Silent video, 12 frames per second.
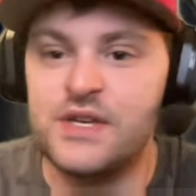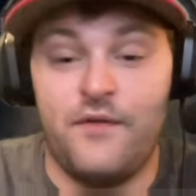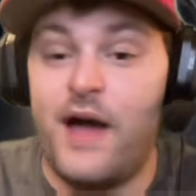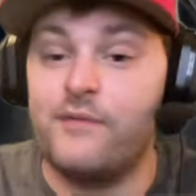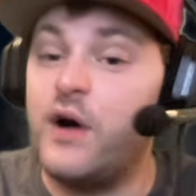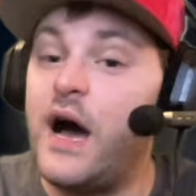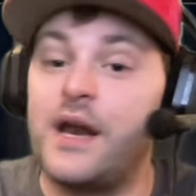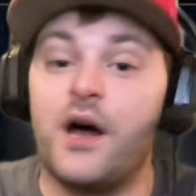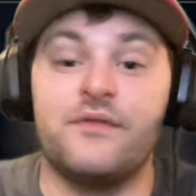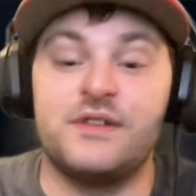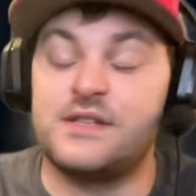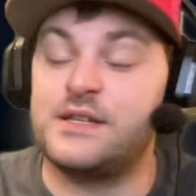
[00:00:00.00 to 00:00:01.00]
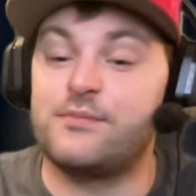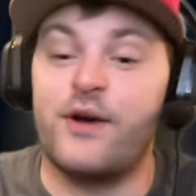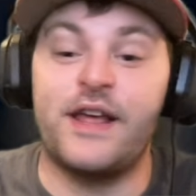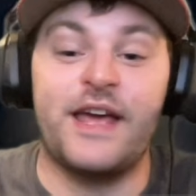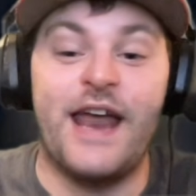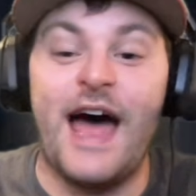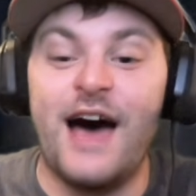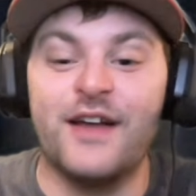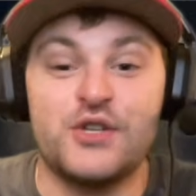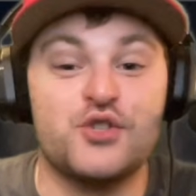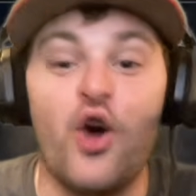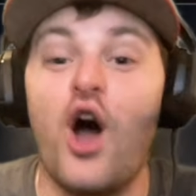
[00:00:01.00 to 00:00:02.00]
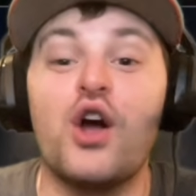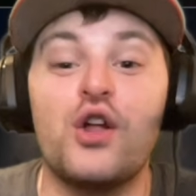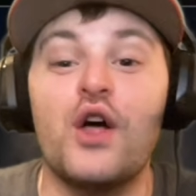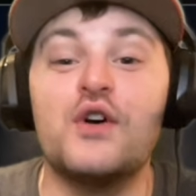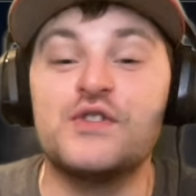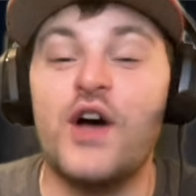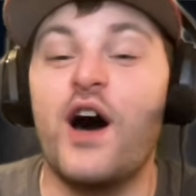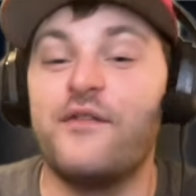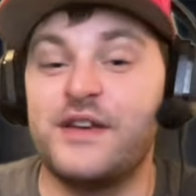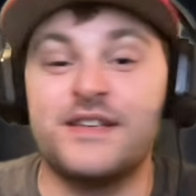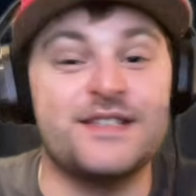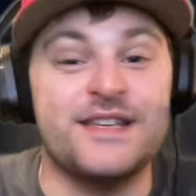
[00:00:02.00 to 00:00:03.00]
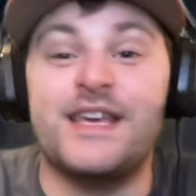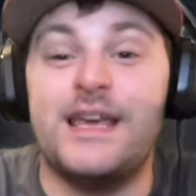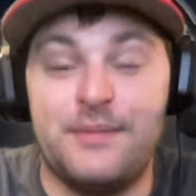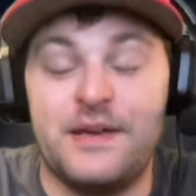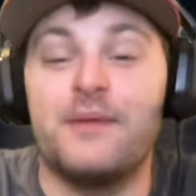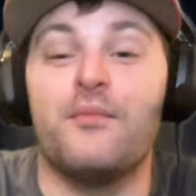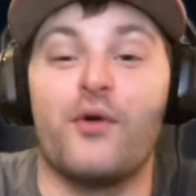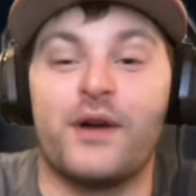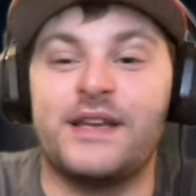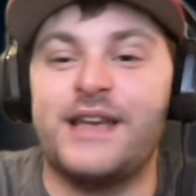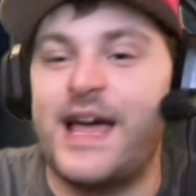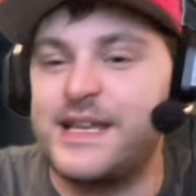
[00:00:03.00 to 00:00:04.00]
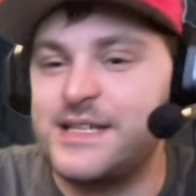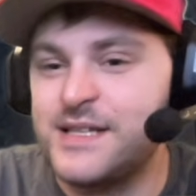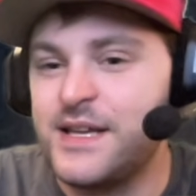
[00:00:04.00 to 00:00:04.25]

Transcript: 5 wide, obviously spreading it out. Strong close, obviously keeping it more condensed.